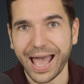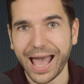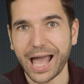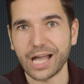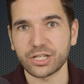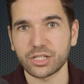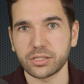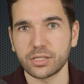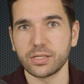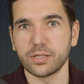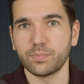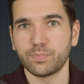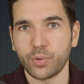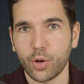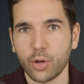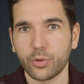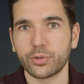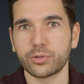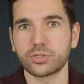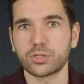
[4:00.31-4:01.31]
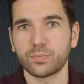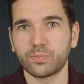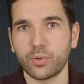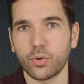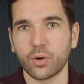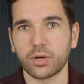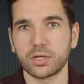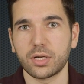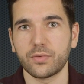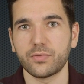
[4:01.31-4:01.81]
actually pull their
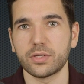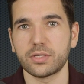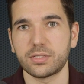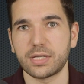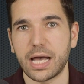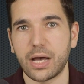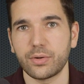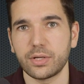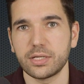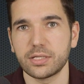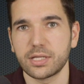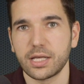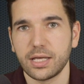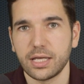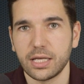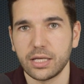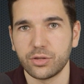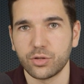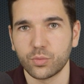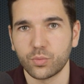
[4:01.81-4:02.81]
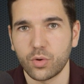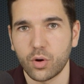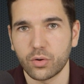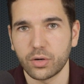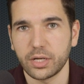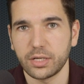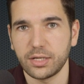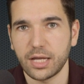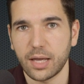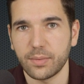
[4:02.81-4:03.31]
support of the Saudis in their
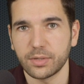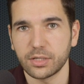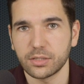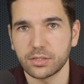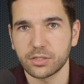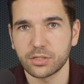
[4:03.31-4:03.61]
war in Yemen.